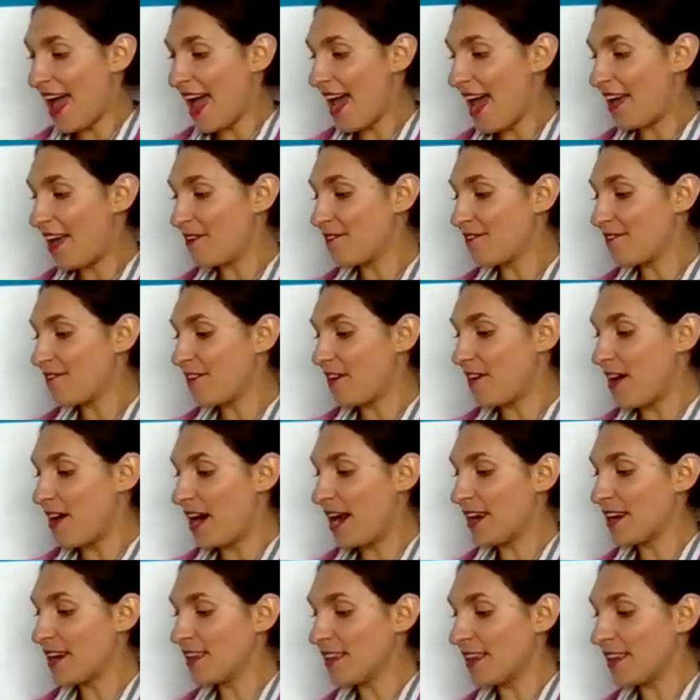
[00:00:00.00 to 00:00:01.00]
And
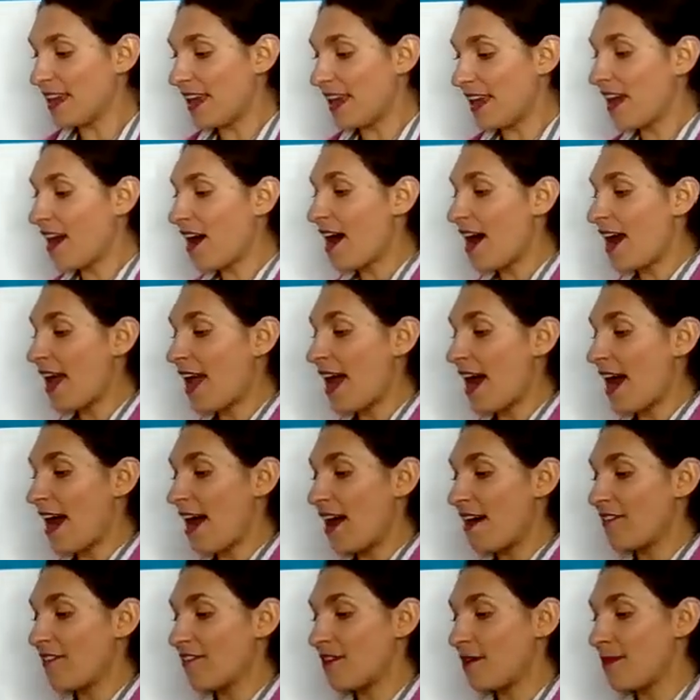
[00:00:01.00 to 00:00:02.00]
finally, I
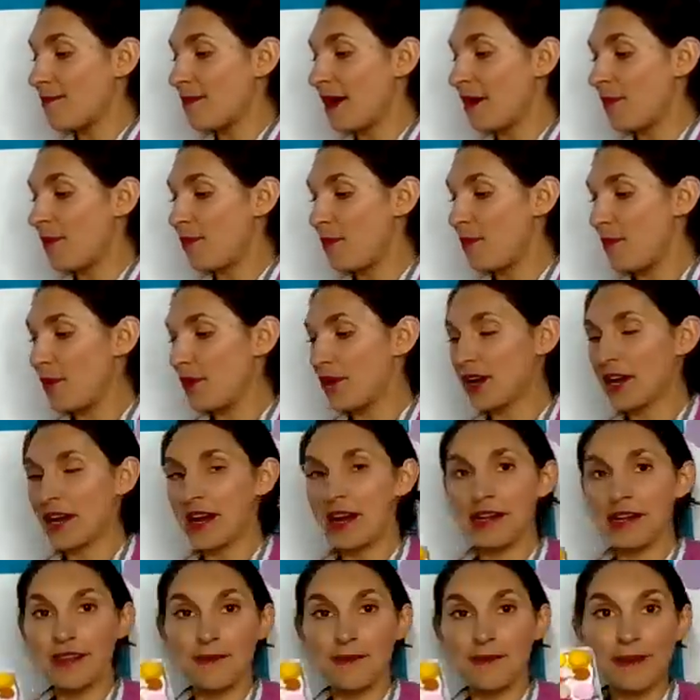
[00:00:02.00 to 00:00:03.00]
have my
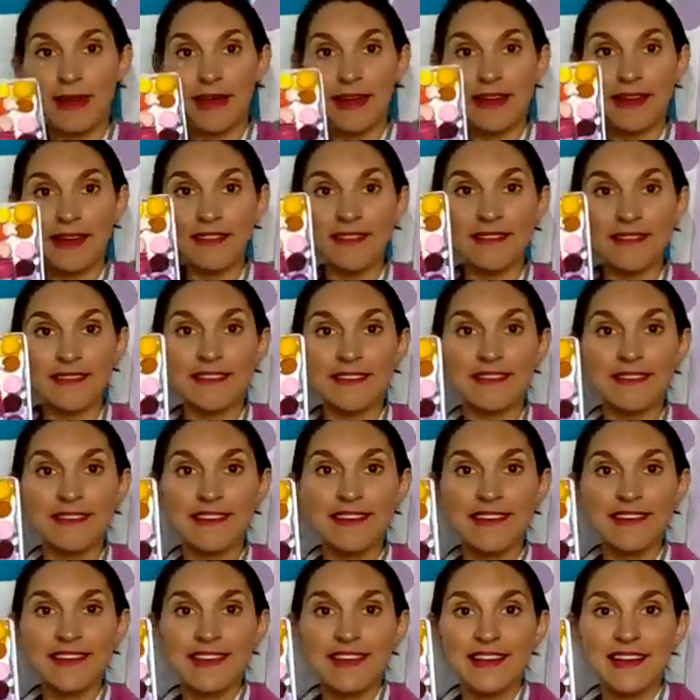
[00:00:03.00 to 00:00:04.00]
watercolor paints.
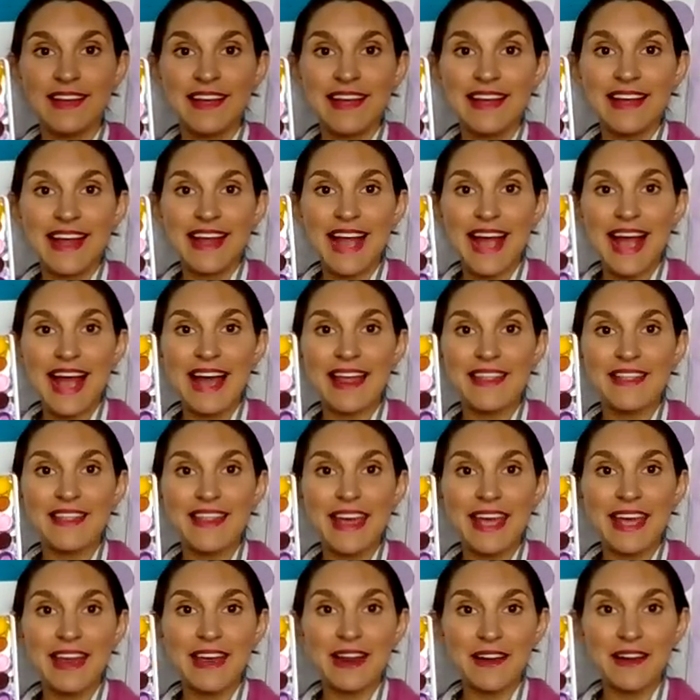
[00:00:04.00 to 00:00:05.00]
And
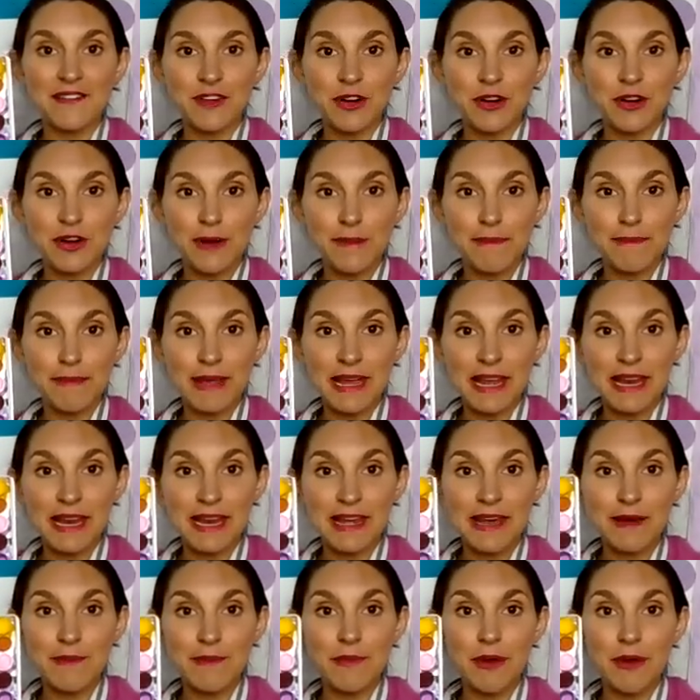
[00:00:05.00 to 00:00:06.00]
then I've got a
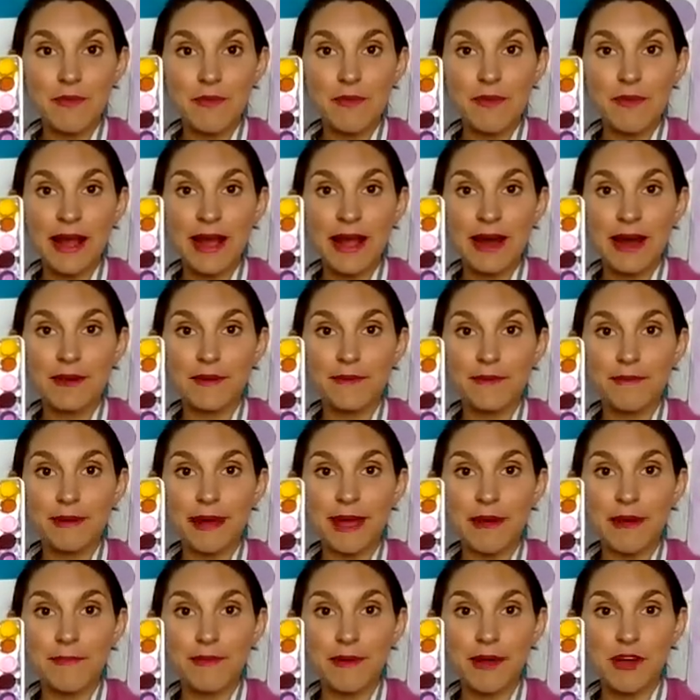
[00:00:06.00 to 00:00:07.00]
medium round
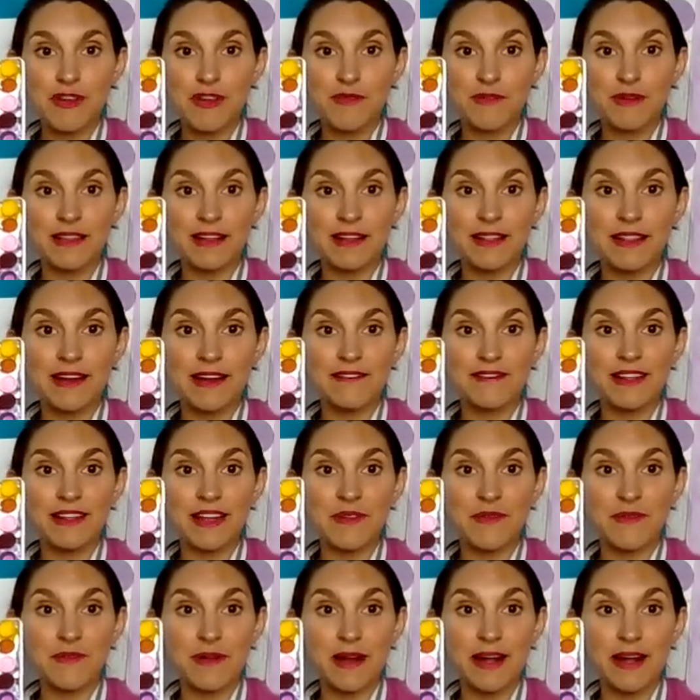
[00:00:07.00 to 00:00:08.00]
paintbrush with a
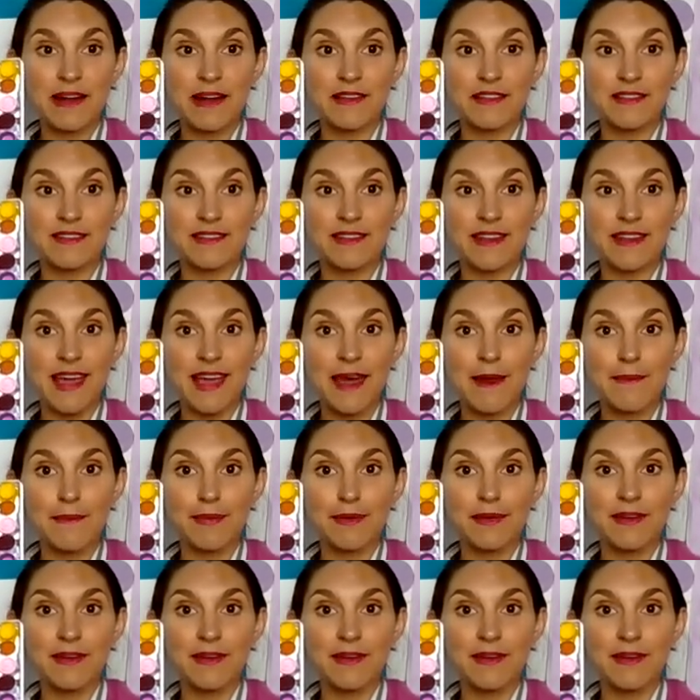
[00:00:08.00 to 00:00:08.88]
lovely round tip.